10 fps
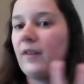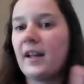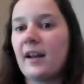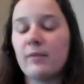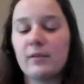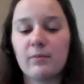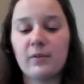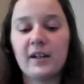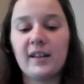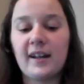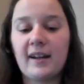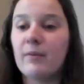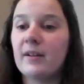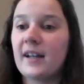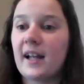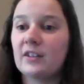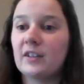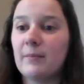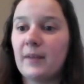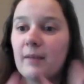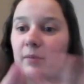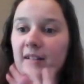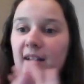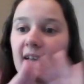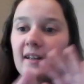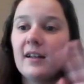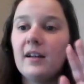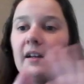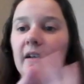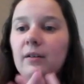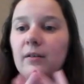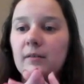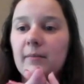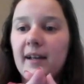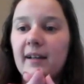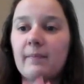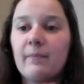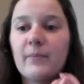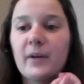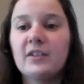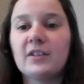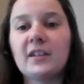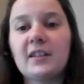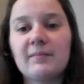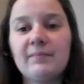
and I was worried that I wouldn't actually be able to like hold my pressure